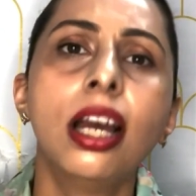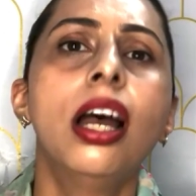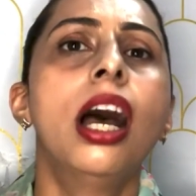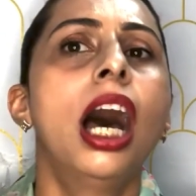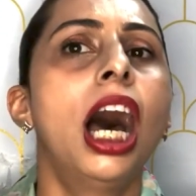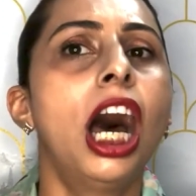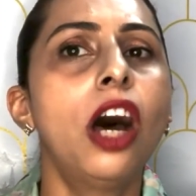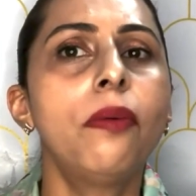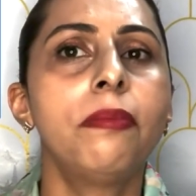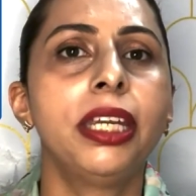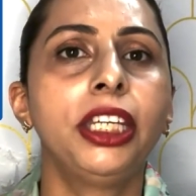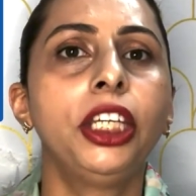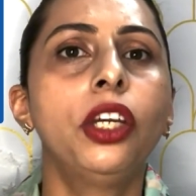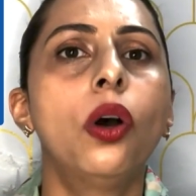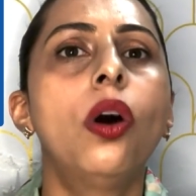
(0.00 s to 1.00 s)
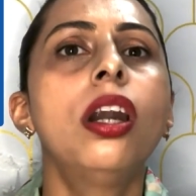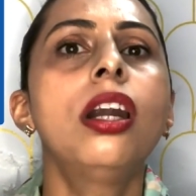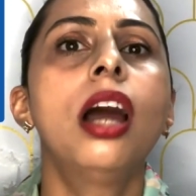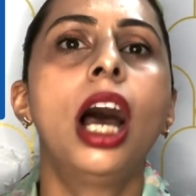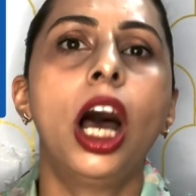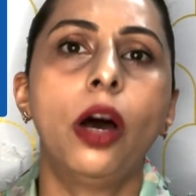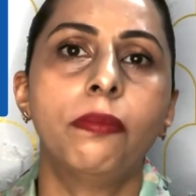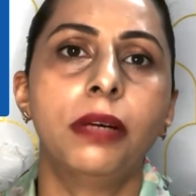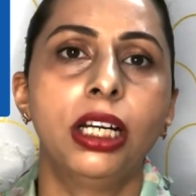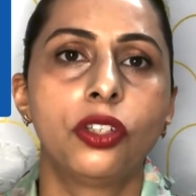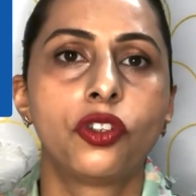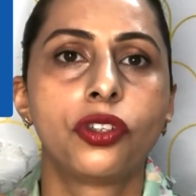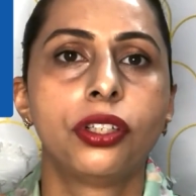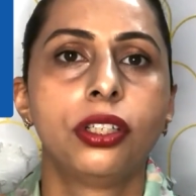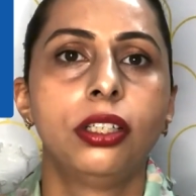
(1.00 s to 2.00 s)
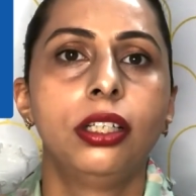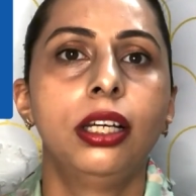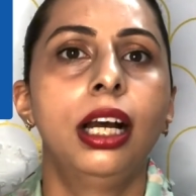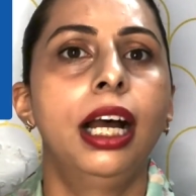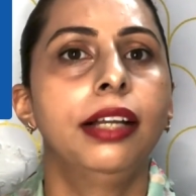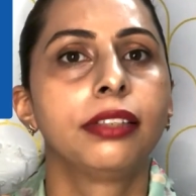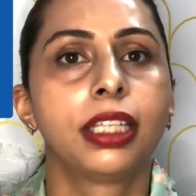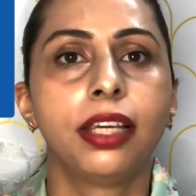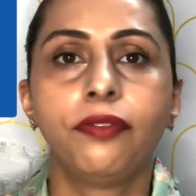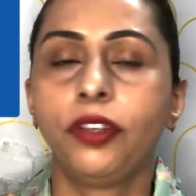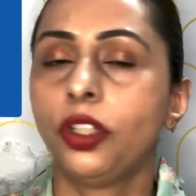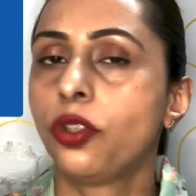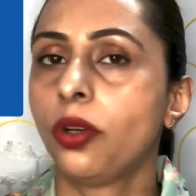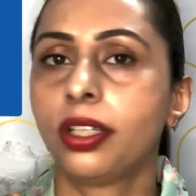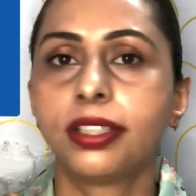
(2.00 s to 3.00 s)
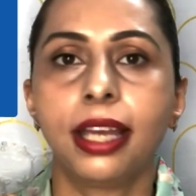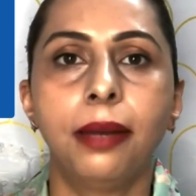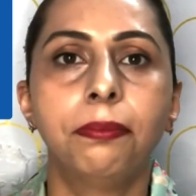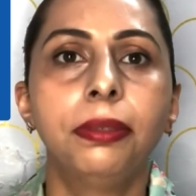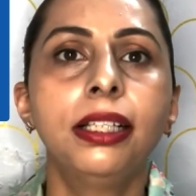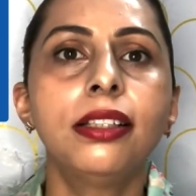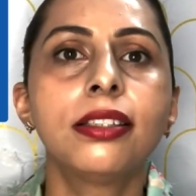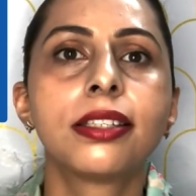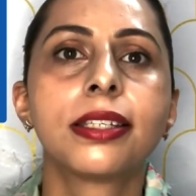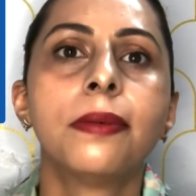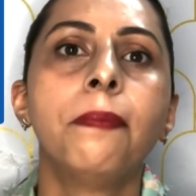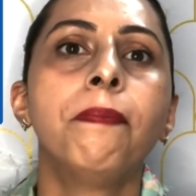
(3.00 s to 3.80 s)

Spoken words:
how many, or how much. I'll give you 2 examples.